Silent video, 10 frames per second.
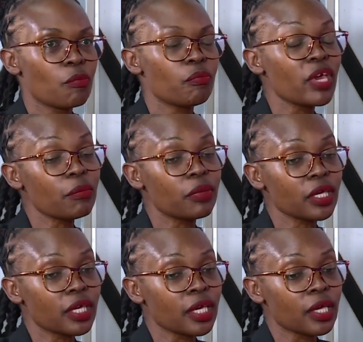
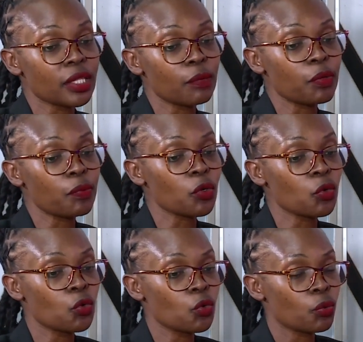Maybe the people
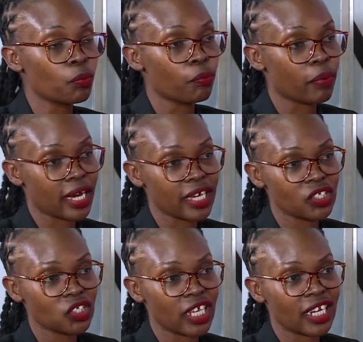who
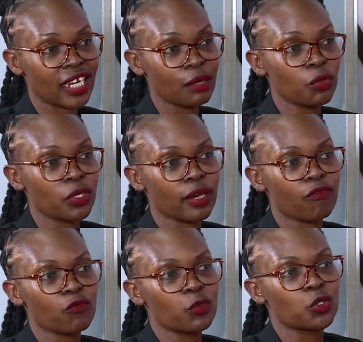package and label their
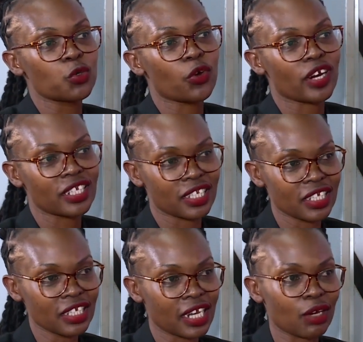foods
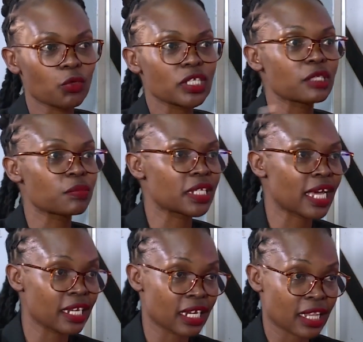correctly, like what has been
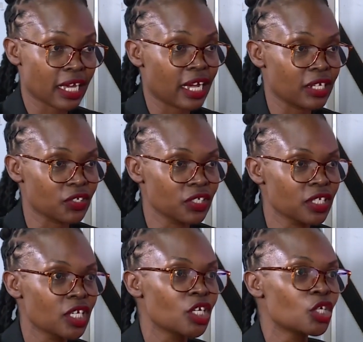done in other countries,
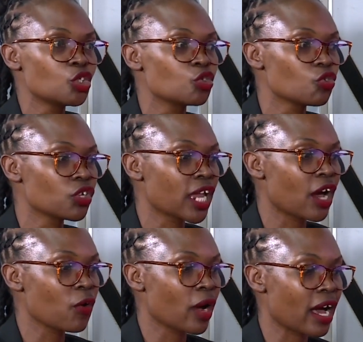should
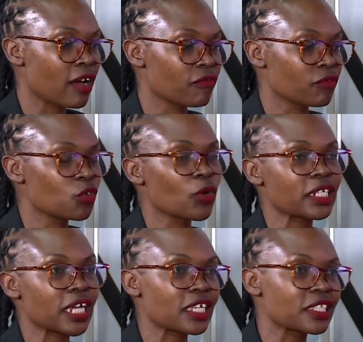now have, you know, a
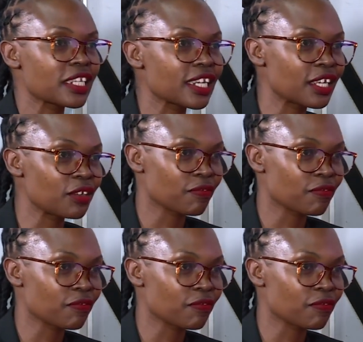tax relief.